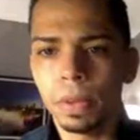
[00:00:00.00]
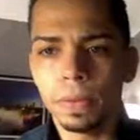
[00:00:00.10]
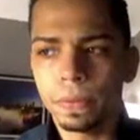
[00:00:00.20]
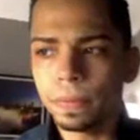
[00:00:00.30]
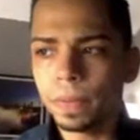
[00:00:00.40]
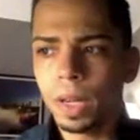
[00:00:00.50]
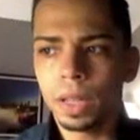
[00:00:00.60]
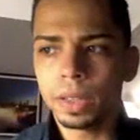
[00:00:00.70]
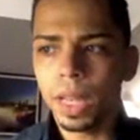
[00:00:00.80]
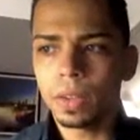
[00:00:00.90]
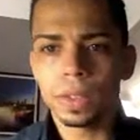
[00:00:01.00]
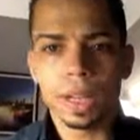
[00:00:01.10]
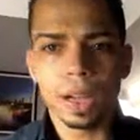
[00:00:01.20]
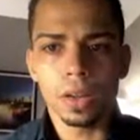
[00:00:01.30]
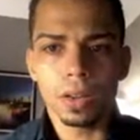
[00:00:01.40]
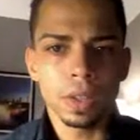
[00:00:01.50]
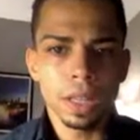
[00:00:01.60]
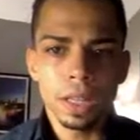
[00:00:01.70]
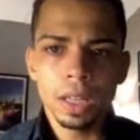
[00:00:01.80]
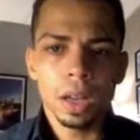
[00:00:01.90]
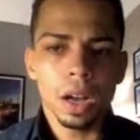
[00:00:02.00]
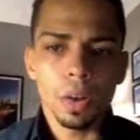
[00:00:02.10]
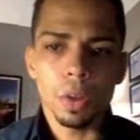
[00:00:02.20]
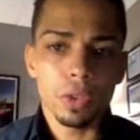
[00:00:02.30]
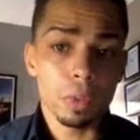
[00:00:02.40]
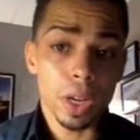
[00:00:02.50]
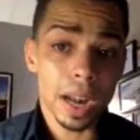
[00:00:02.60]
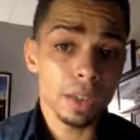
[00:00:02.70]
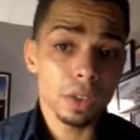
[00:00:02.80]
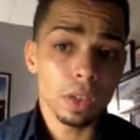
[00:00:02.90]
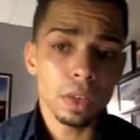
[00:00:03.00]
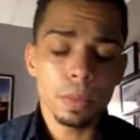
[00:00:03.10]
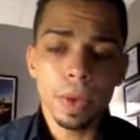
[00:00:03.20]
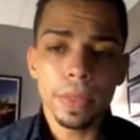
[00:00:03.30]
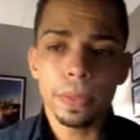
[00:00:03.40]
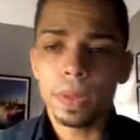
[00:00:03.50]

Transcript: of $1,000 was what I started with,